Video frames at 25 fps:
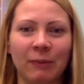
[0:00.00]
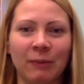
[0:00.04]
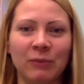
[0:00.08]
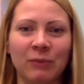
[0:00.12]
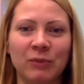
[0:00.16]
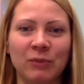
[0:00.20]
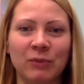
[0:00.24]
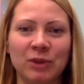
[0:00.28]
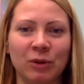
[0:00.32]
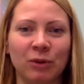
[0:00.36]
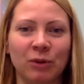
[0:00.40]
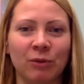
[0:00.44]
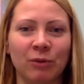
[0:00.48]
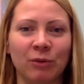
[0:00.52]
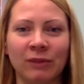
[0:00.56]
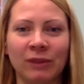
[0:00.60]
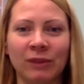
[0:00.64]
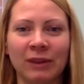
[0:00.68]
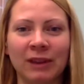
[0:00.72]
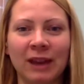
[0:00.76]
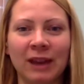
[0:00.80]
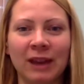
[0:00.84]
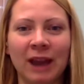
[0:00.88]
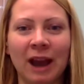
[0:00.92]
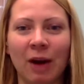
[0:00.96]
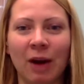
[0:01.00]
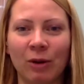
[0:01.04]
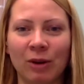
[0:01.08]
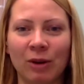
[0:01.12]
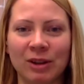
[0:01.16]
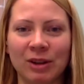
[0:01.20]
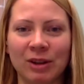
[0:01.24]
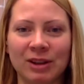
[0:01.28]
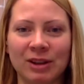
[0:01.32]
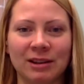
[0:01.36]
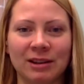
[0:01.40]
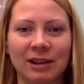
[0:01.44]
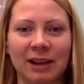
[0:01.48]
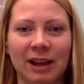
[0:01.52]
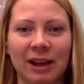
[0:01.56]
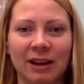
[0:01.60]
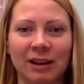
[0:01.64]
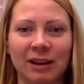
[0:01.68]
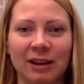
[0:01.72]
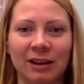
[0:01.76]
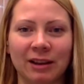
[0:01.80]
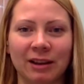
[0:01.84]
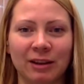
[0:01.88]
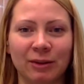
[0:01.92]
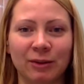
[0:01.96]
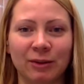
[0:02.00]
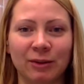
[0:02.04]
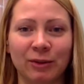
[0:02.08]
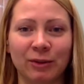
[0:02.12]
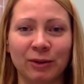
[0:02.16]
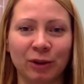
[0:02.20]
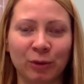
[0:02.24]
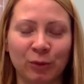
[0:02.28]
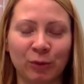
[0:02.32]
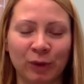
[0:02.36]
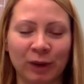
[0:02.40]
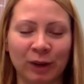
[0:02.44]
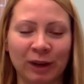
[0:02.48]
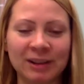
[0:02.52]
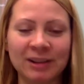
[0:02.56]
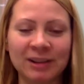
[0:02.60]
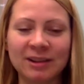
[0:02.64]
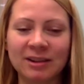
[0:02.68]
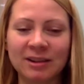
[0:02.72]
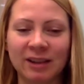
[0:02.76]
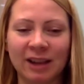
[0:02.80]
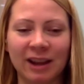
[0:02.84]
So now it's like the fingerprint